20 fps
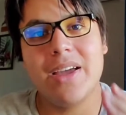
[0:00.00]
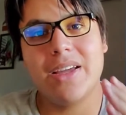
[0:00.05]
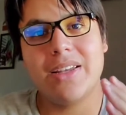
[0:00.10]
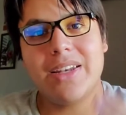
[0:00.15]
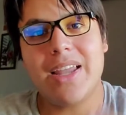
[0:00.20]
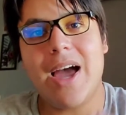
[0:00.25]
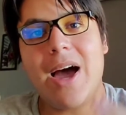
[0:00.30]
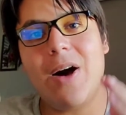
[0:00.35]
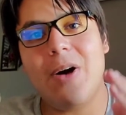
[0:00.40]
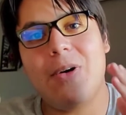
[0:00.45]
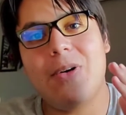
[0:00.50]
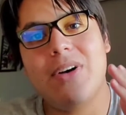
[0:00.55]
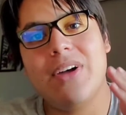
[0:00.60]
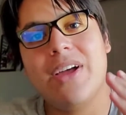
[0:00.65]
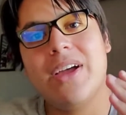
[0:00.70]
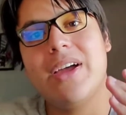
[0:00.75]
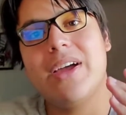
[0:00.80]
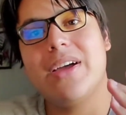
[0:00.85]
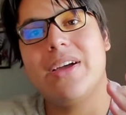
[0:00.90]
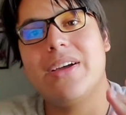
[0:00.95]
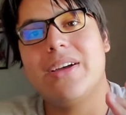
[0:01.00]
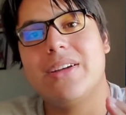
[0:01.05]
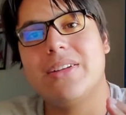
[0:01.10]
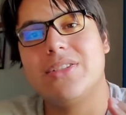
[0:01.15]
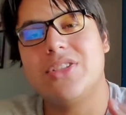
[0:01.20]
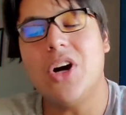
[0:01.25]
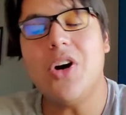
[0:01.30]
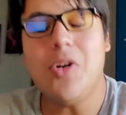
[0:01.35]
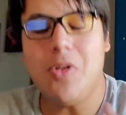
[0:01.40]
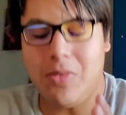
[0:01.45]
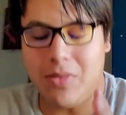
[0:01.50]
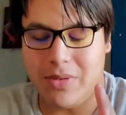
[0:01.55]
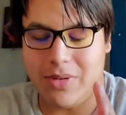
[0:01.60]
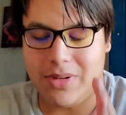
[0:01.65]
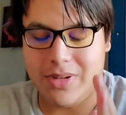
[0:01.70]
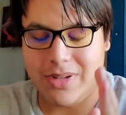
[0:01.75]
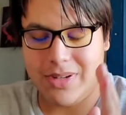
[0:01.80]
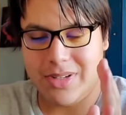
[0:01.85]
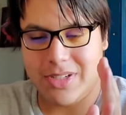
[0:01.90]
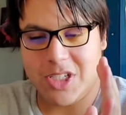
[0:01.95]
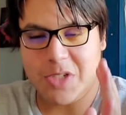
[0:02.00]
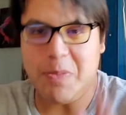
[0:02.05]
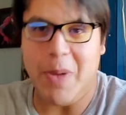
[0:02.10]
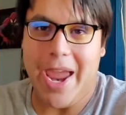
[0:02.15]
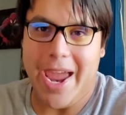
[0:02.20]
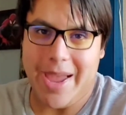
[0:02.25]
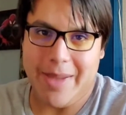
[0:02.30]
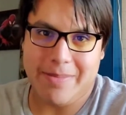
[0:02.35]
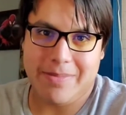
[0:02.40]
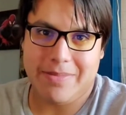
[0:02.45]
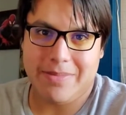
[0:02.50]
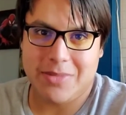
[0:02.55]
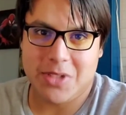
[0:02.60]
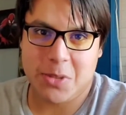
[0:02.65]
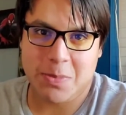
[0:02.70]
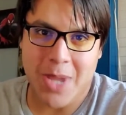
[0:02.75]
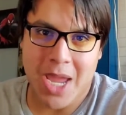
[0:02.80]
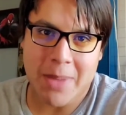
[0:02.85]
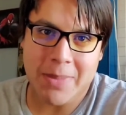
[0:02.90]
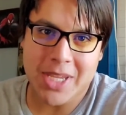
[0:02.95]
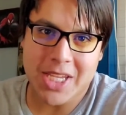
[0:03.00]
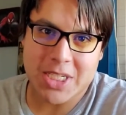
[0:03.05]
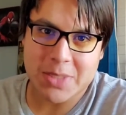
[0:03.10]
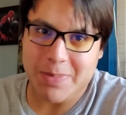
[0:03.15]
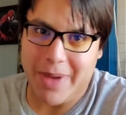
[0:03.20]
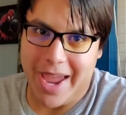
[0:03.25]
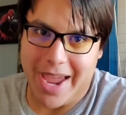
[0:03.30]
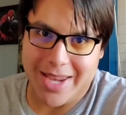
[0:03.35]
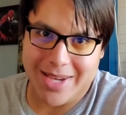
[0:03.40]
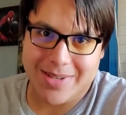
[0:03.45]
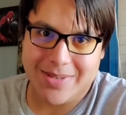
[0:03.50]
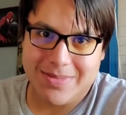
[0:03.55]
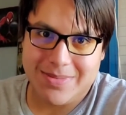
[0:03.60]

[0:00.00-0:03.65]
Now, don't spam. Spamming is bad.